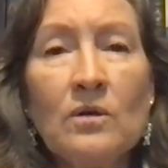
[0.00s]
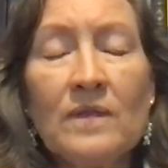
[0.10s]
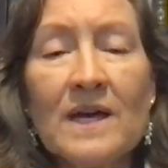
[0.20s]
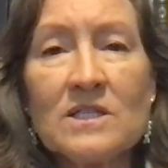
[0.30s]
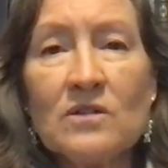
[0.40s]

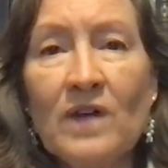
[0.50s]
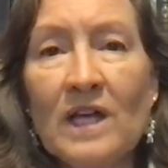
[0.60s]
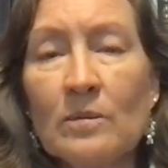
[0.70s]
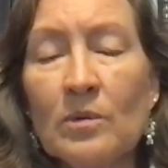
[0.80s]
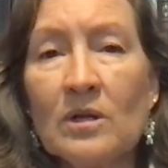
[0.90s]
That's
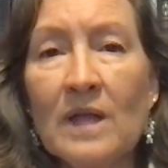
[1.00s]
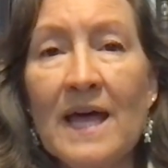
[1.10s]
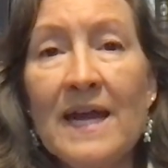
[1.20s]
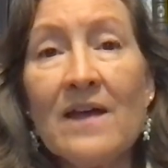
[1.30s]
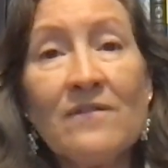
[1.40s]
available
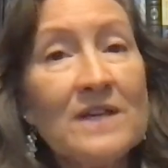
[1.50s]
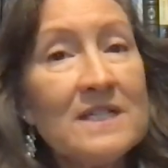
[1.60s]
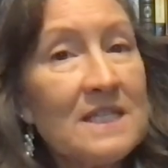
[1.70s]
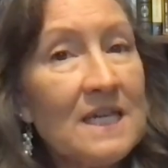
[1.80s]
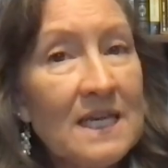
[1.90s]
at
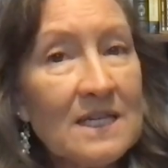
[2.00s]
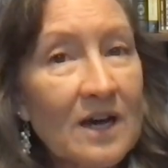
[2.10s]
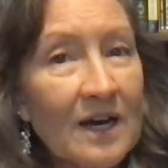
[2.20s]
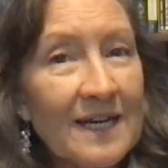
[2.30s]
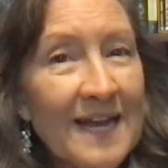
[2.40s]

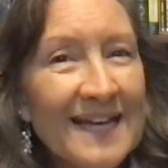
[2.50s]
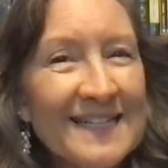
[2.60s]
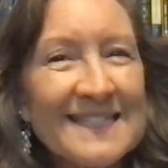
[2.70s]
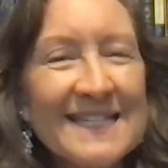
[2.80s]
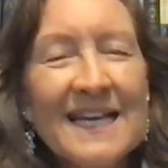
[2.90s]

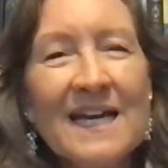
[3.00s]
fece.net.